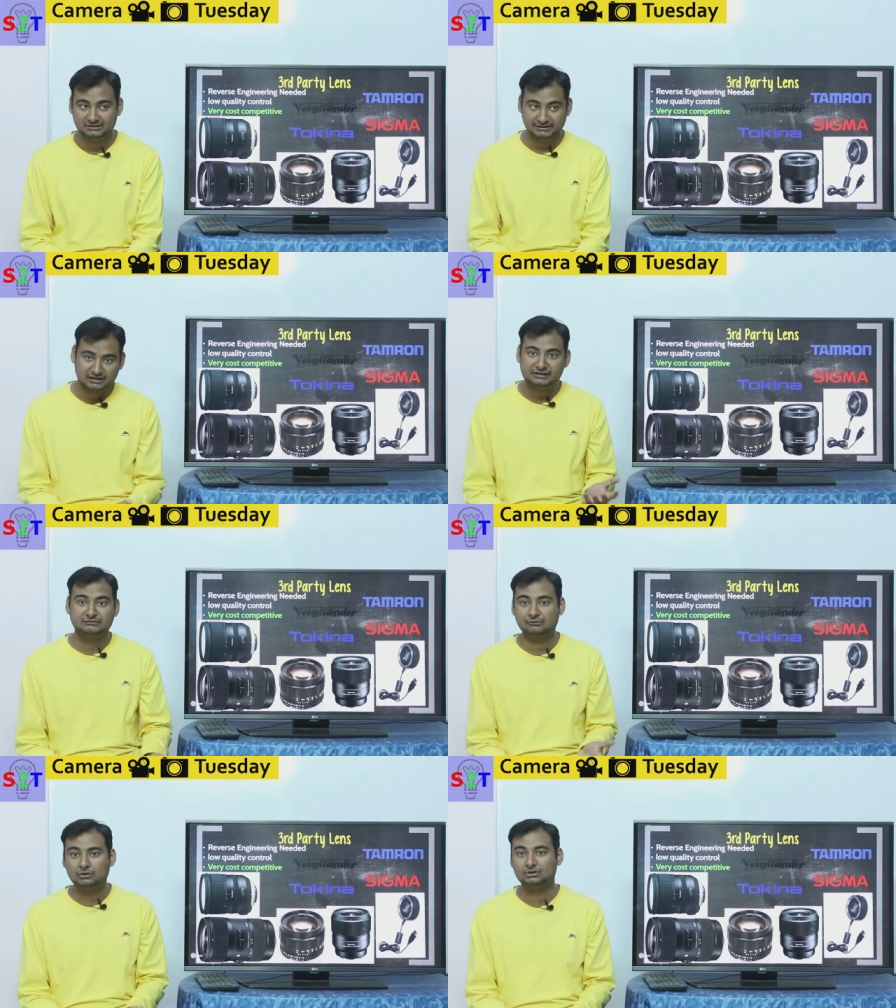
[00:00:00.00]
They can't
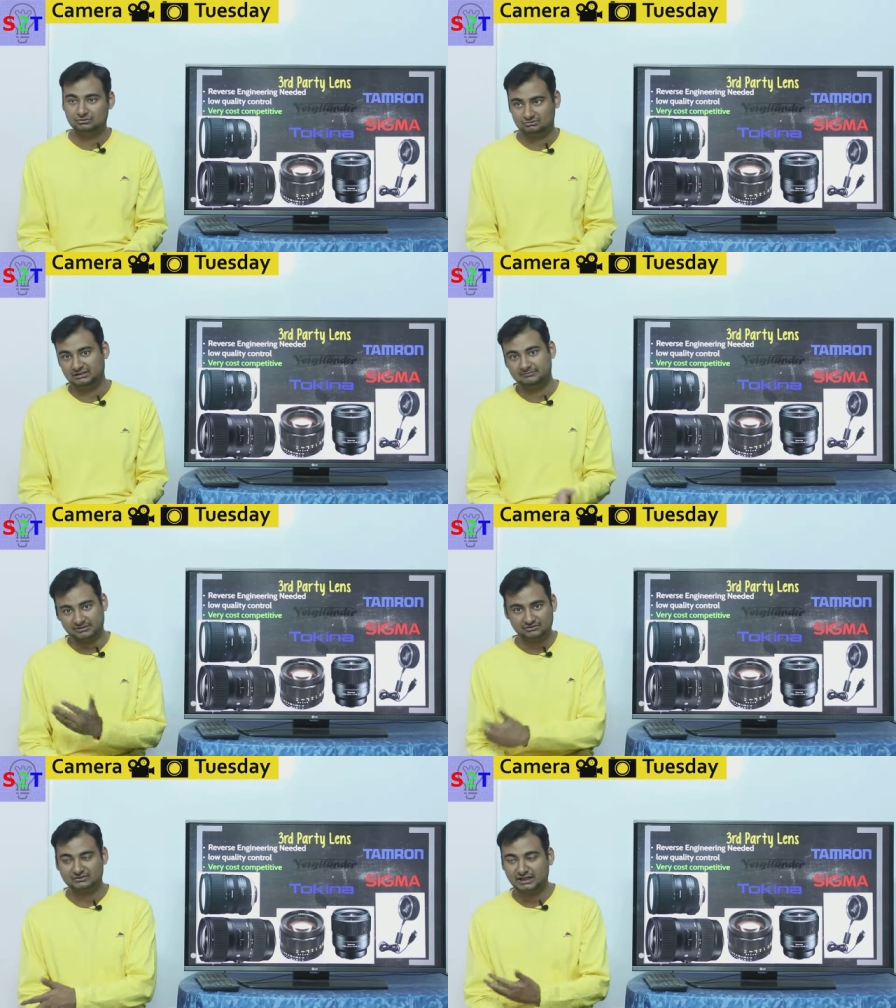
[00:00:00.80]
afford to do that
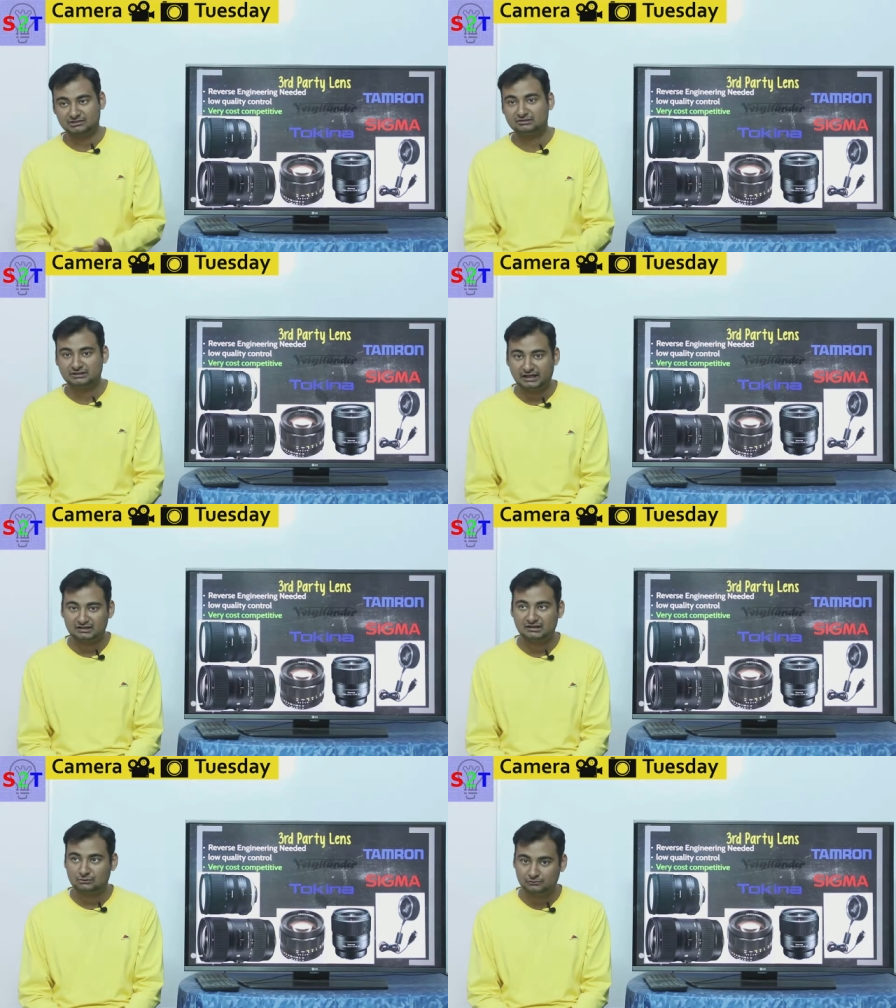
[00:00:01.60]
because Nikon and
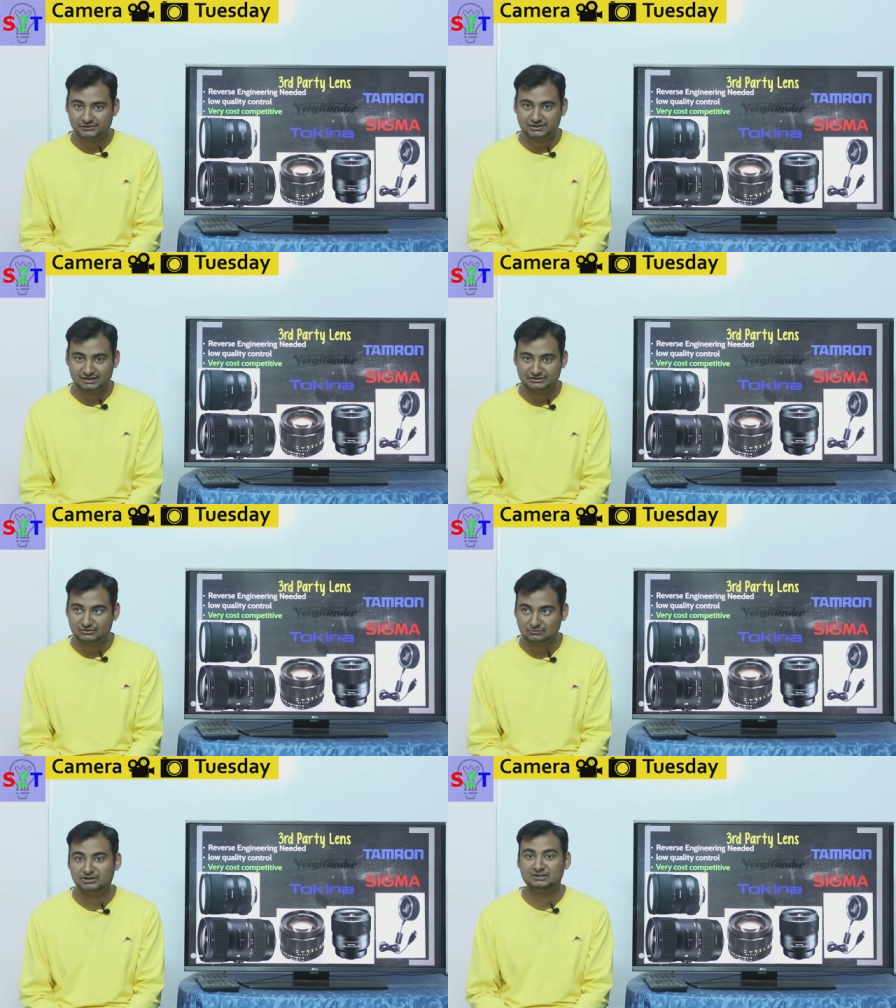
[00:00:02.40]
Canon are overcharging
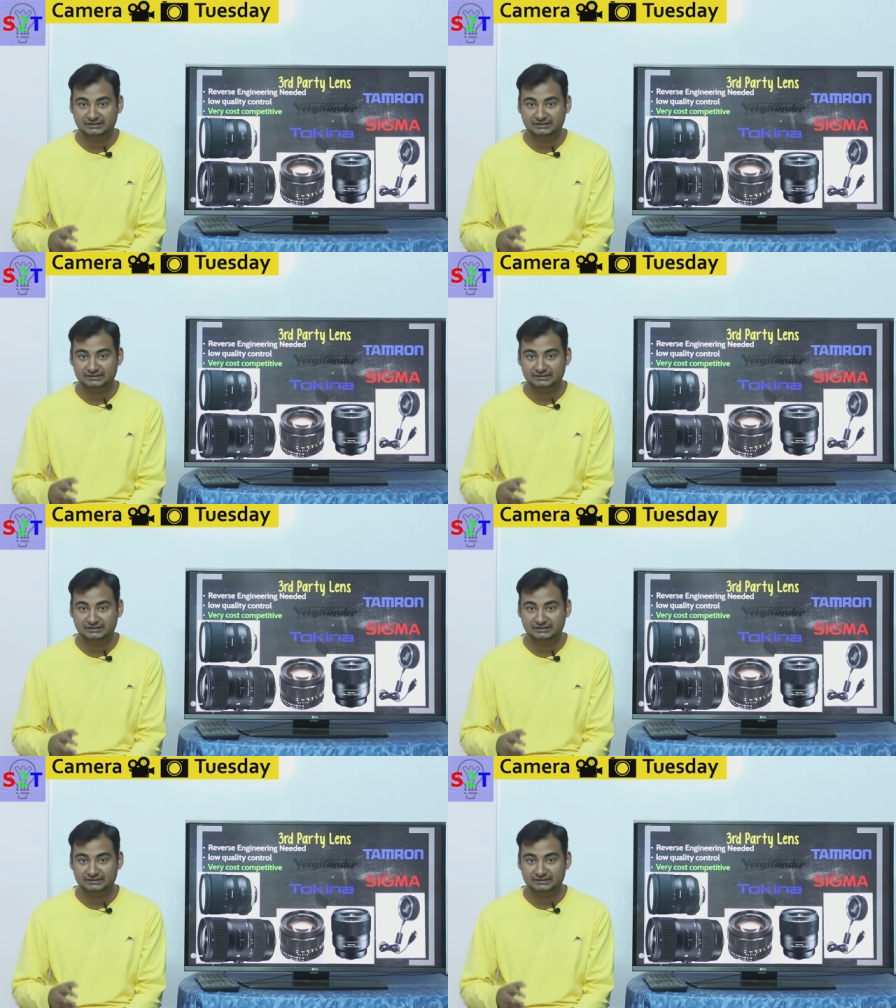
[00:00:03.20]
so much.